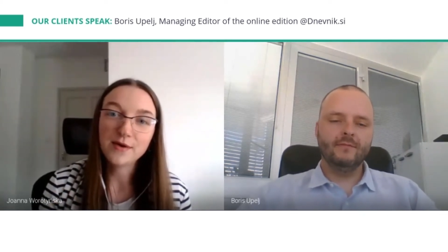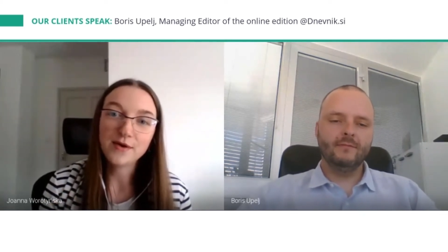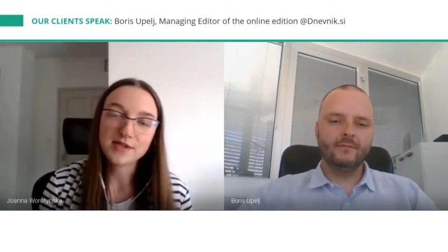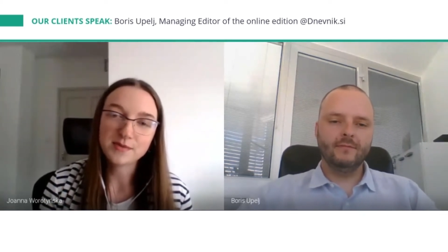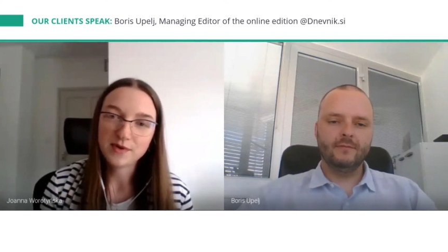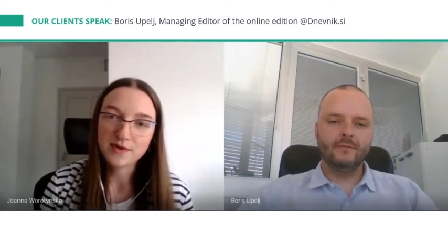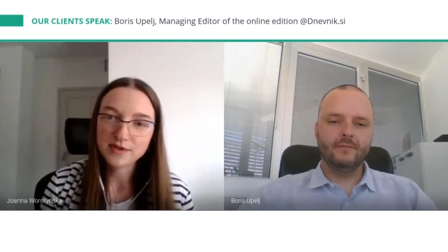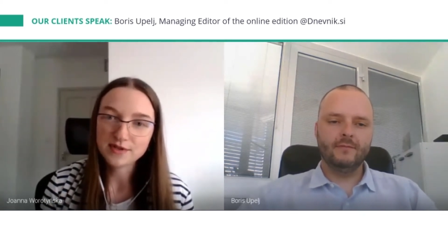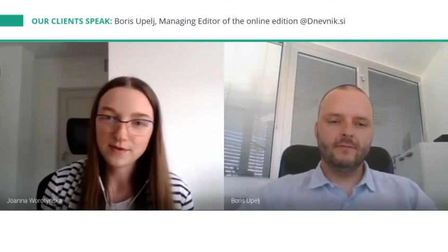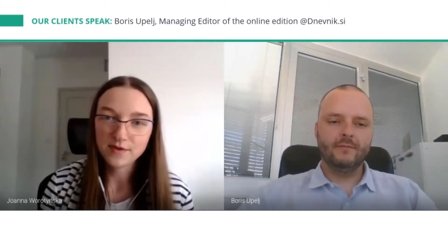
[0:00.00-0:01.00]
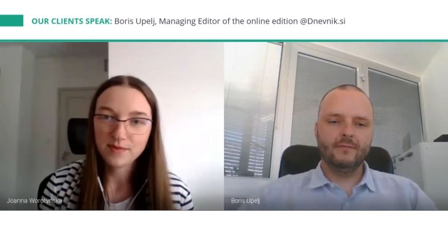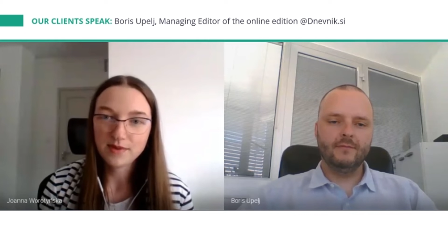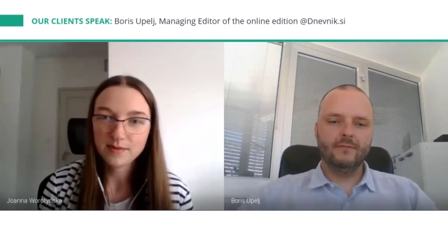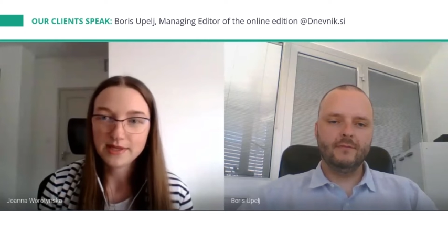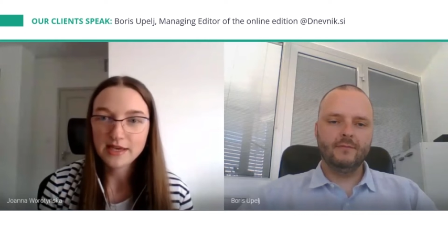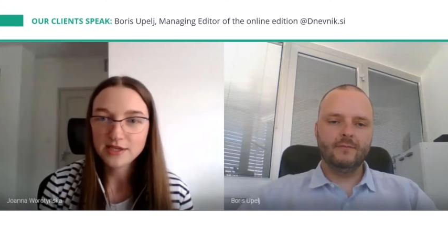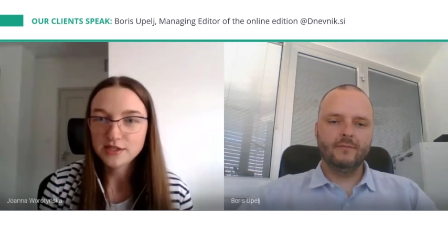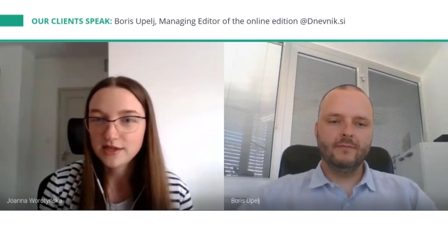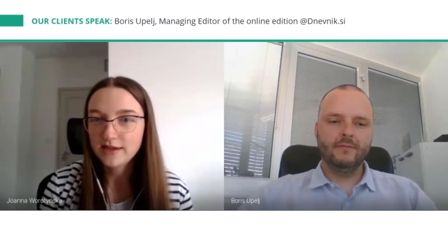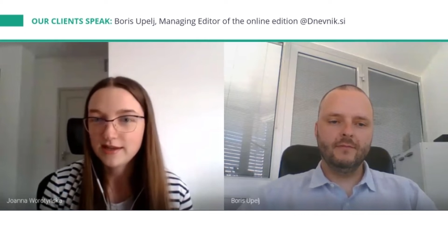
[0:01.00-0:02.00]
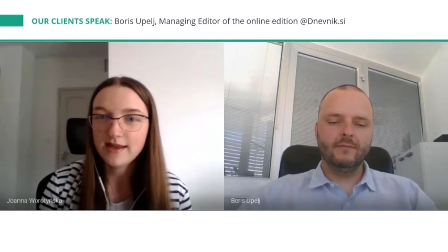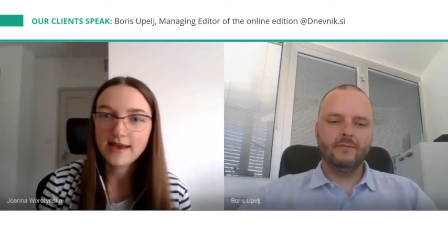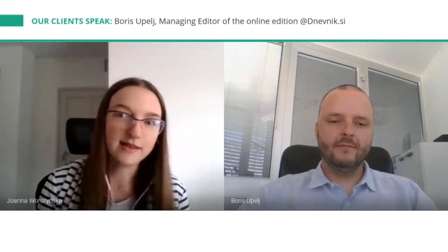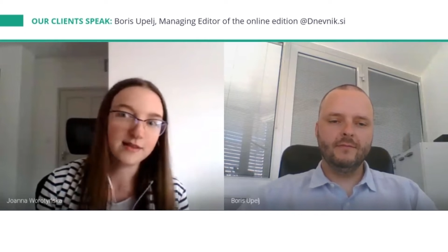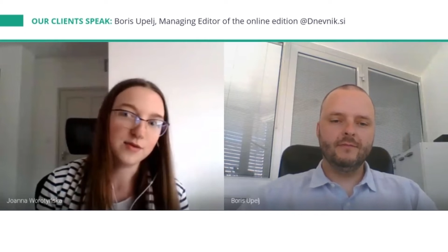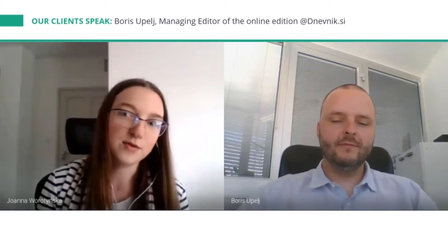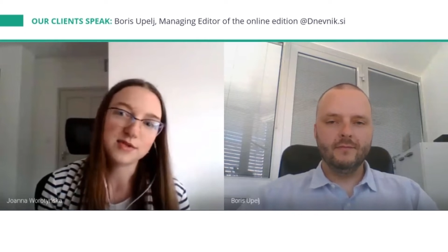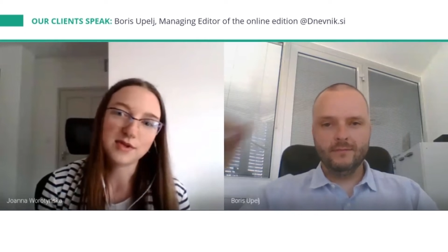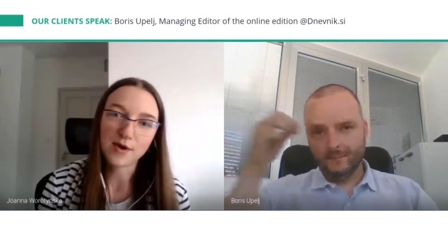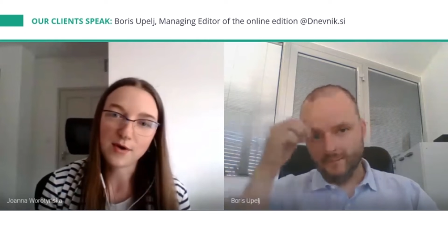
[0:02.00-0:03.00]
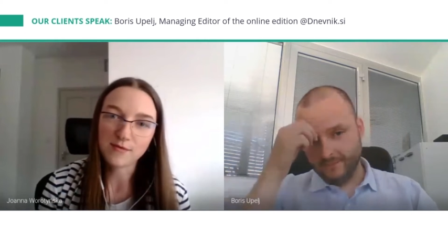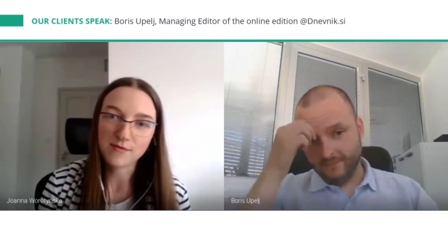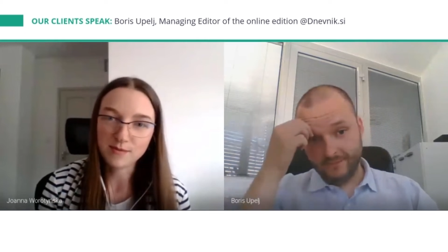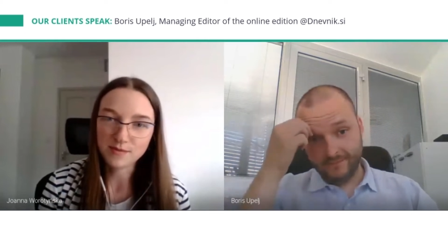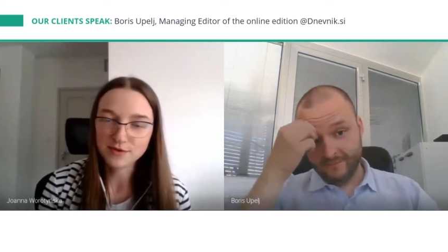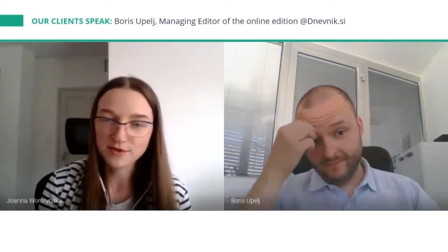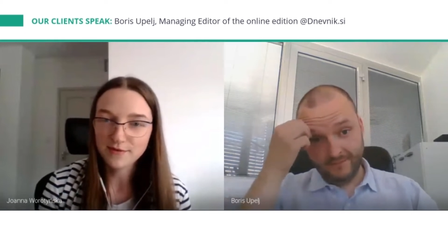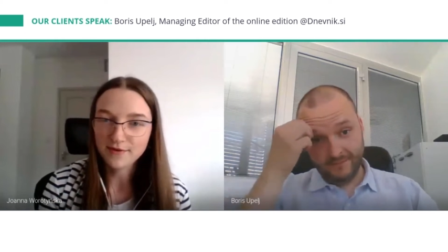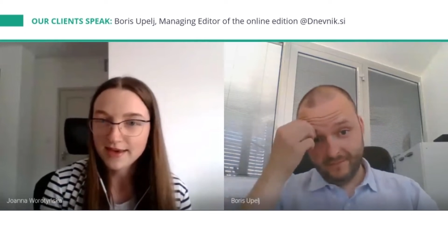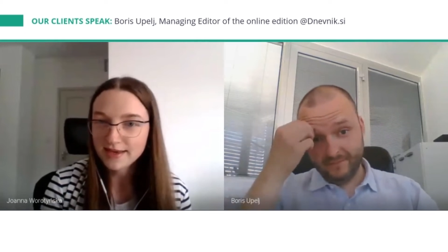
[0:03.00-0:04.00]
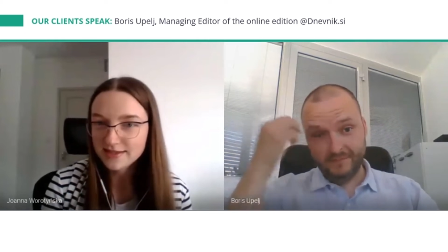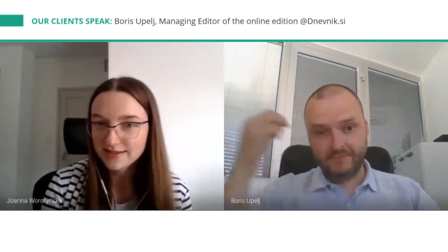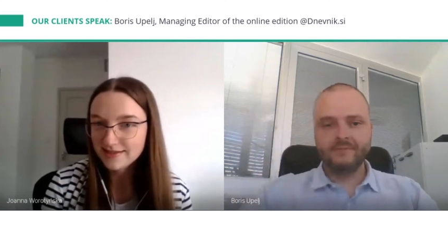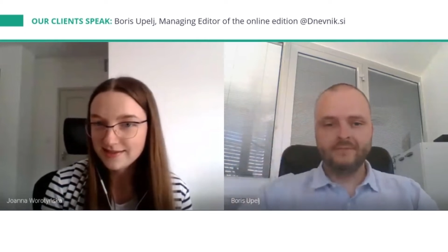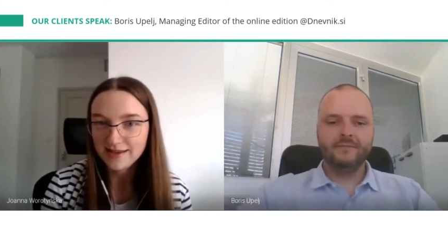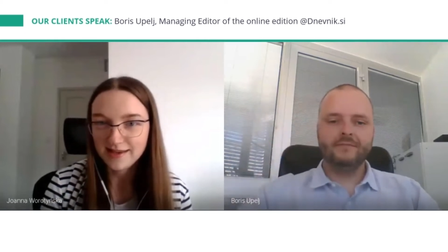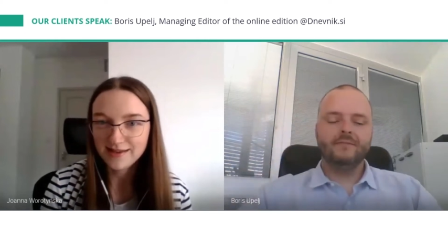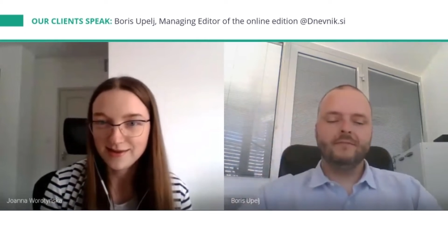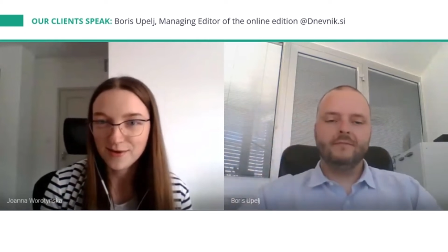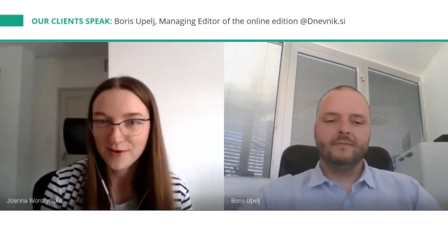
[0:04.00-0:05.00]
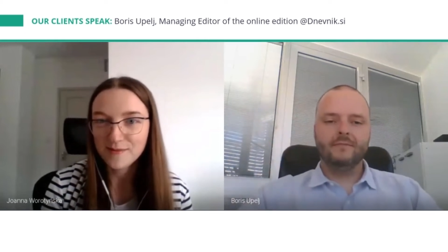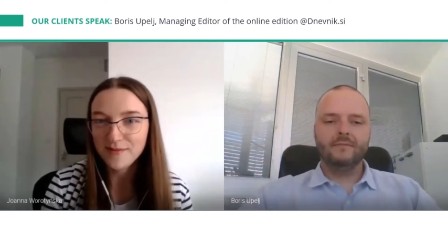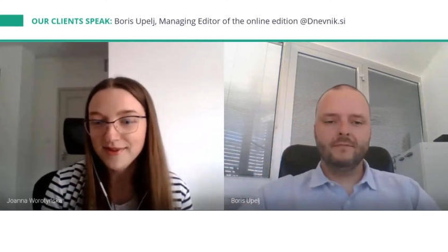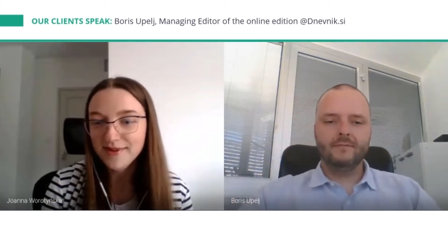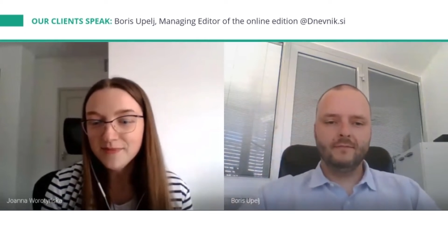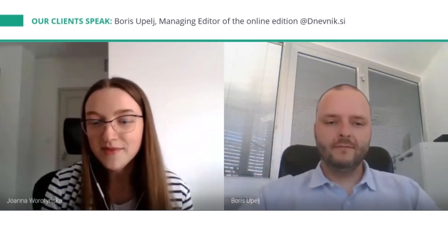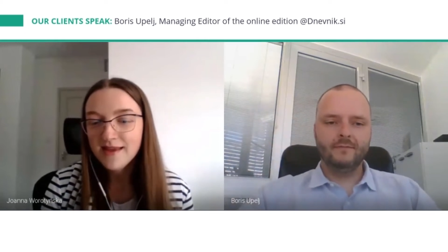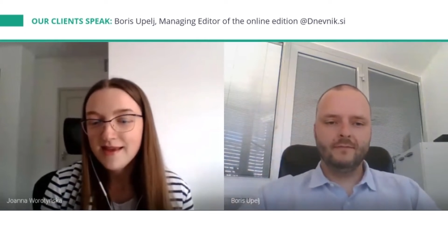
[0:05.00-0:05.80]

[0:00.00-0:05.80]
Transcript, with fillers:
Speaker 1: your experience of it implementation and using of the push notifications in your company.